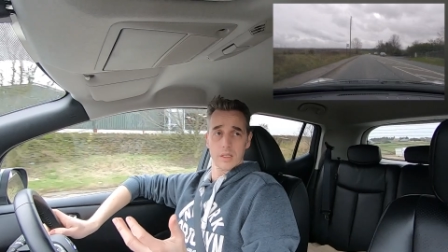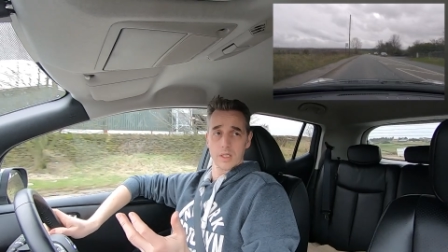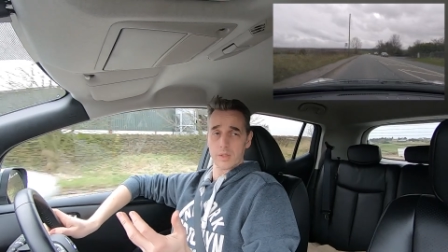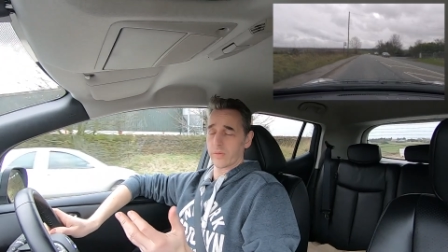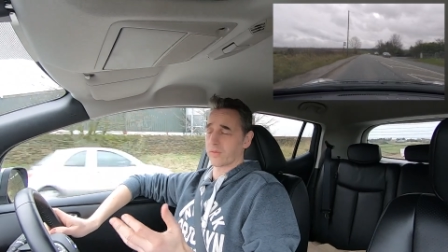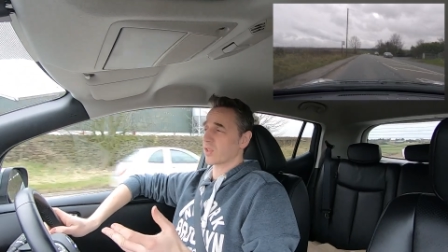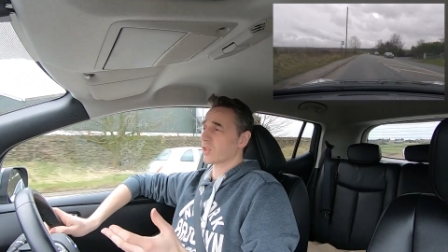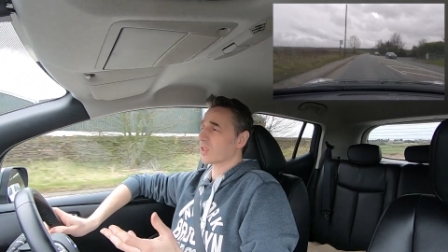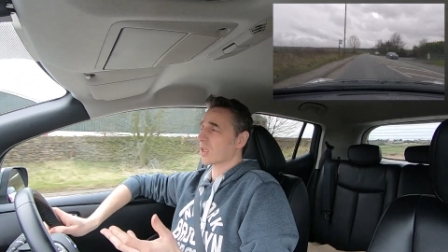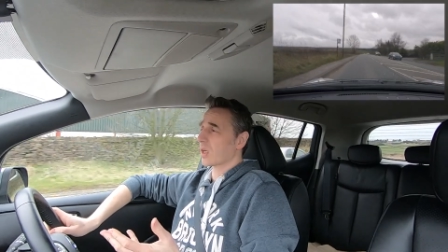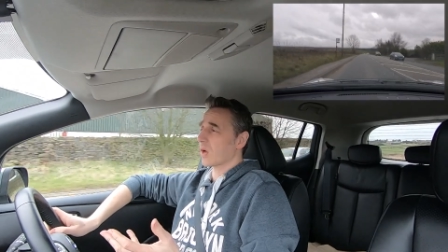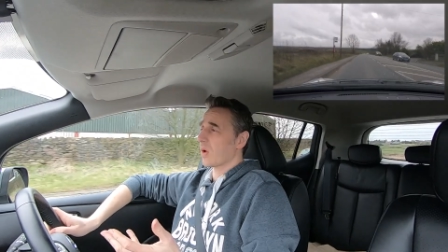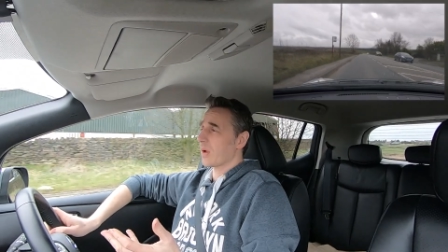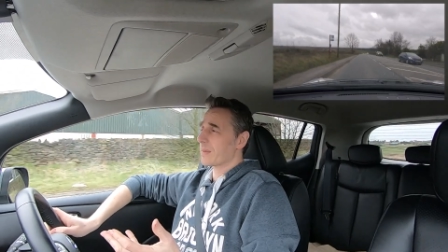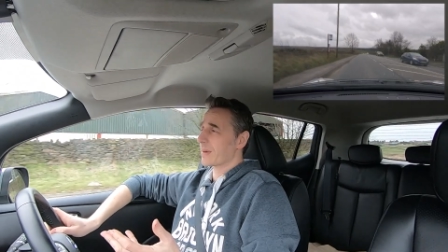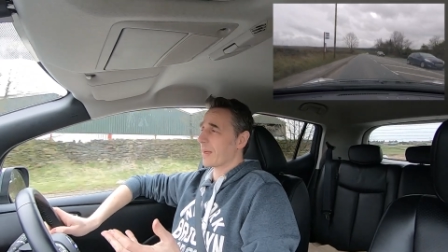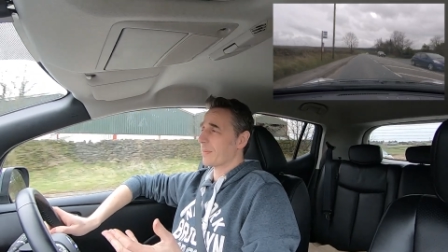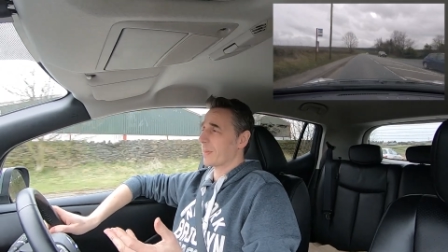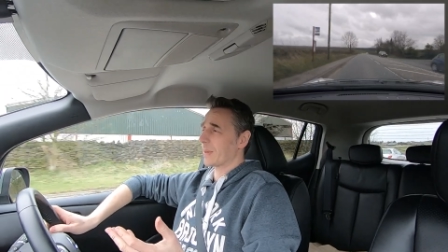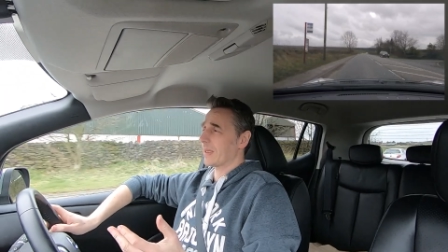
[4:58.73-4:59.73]
So we've just
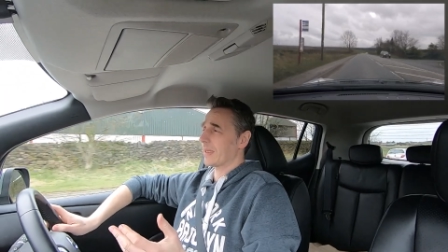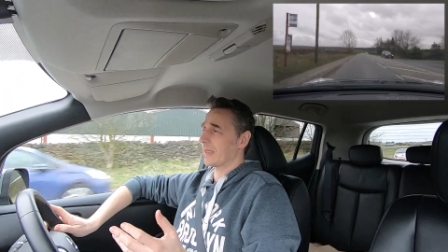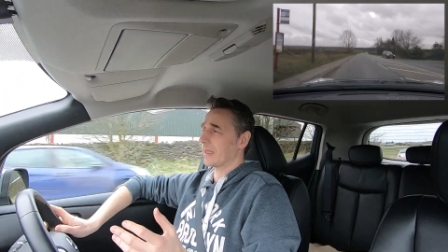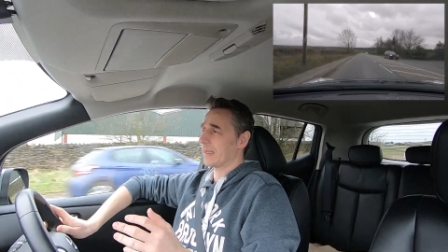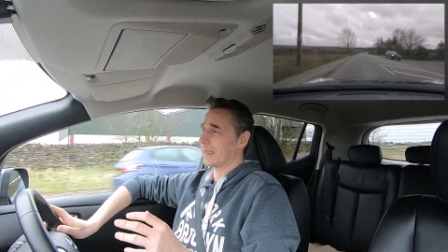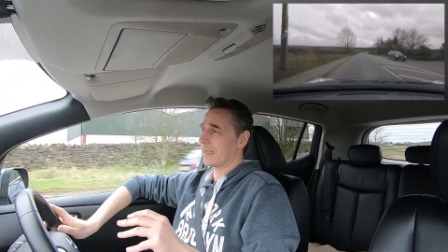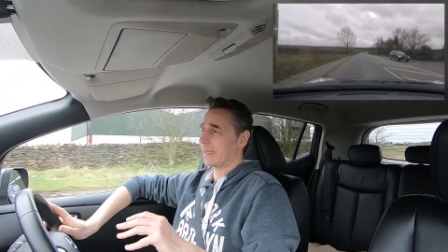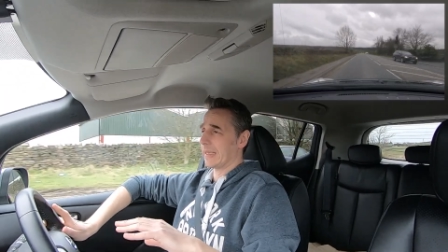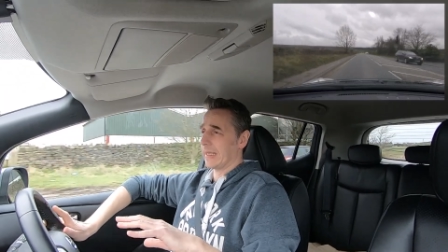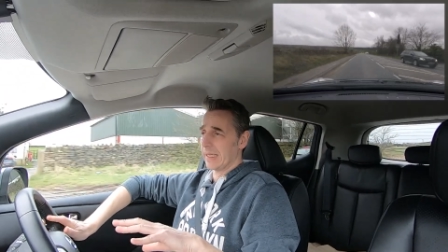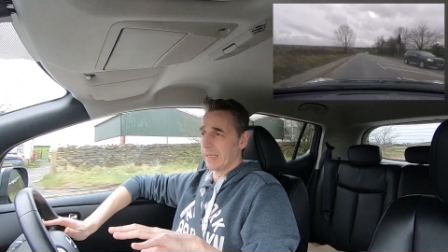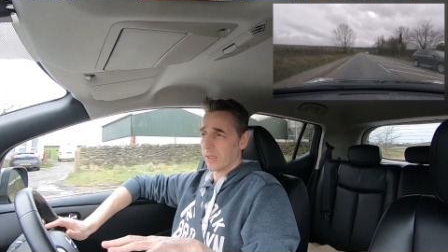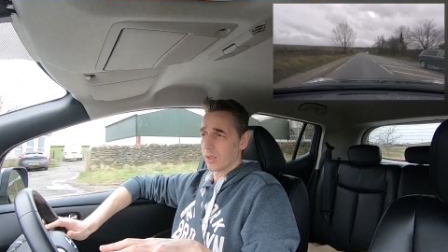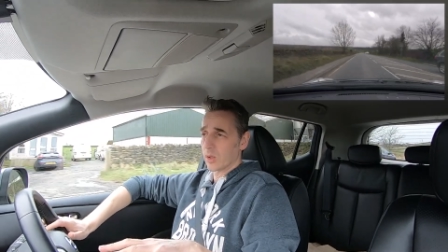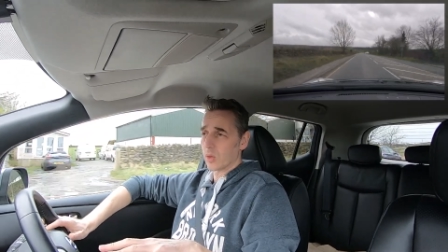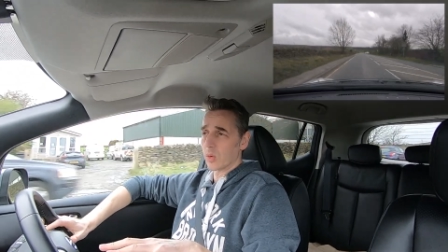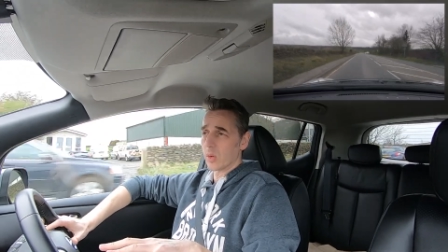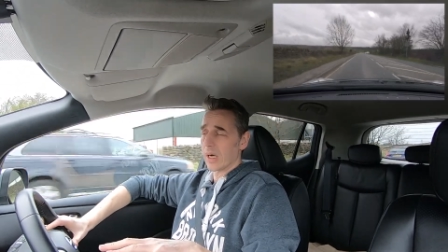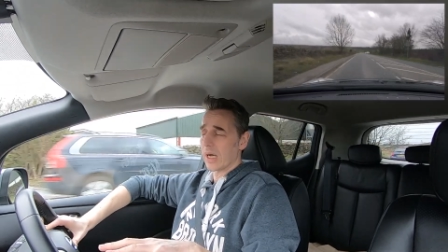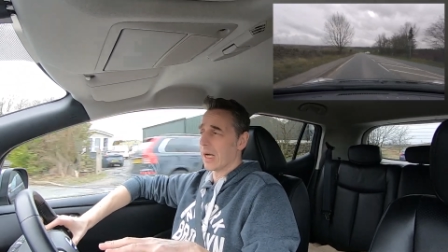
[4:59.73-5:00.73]
climbed up a
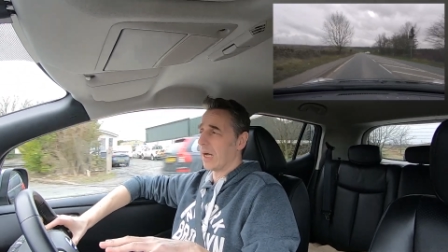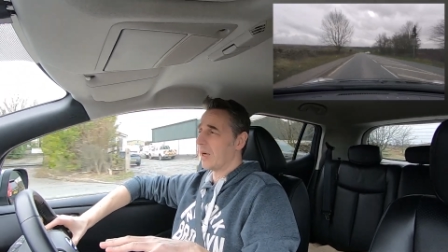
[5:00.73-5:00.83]
hill,